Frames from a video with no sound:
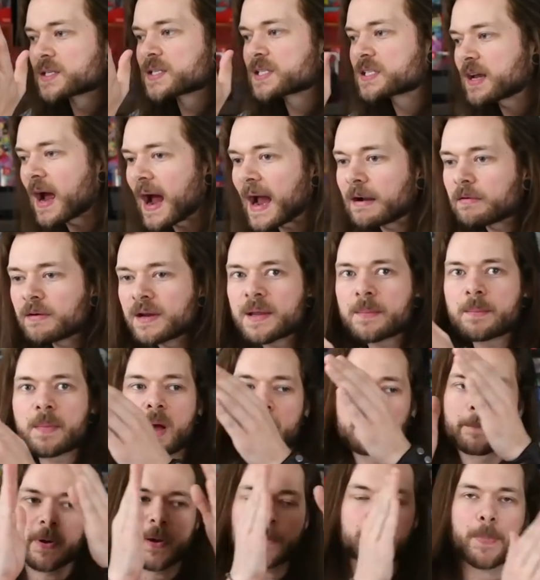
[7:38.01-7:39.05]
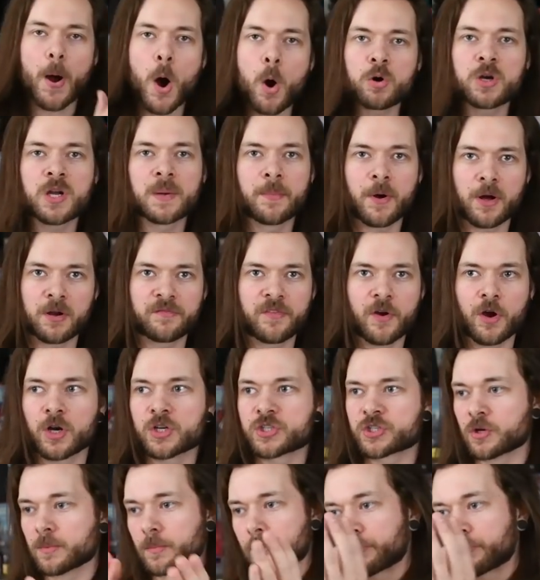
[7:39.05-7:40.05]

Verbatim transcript: Skyrim, but Pokemon version.